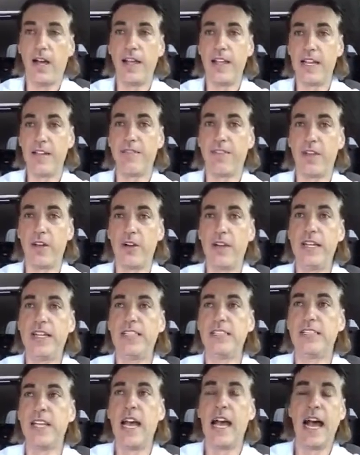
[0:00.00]
And if there
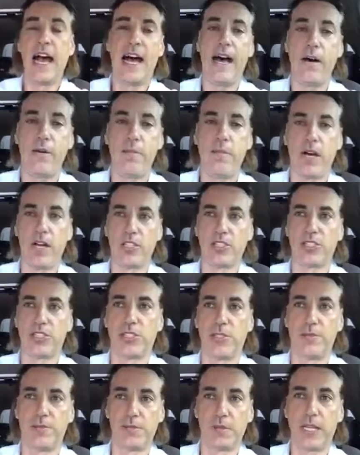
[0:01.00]
is, how much?
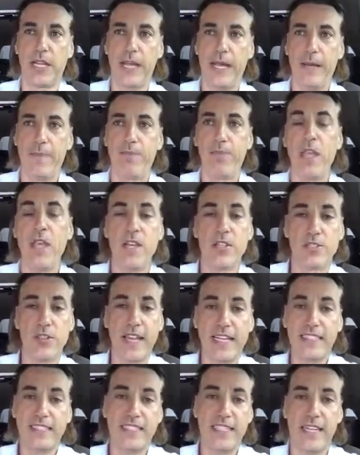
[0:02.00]
Okay, so
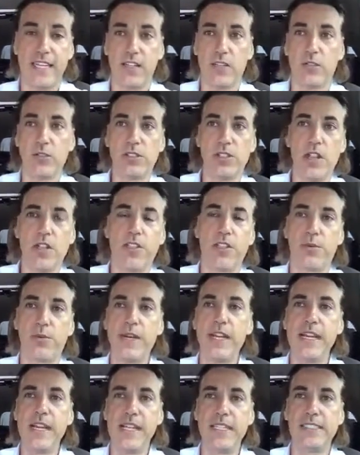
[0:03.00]
that's it. Those are the
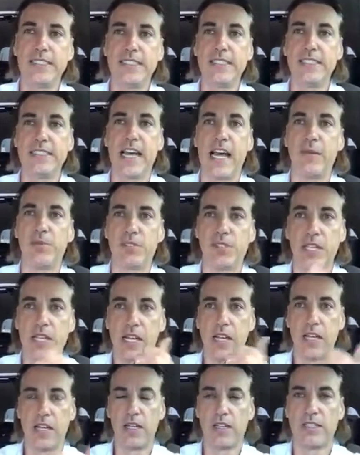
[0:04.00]
3 easy steps.
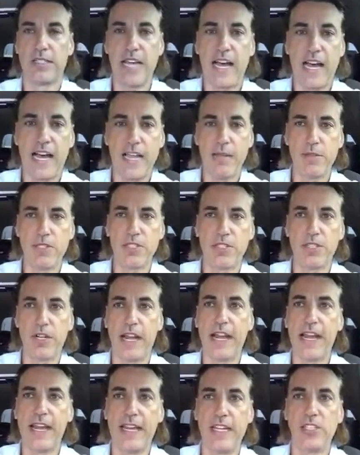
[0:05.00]
Time is
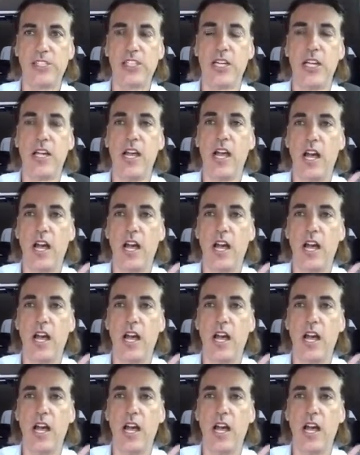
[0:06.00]
your age.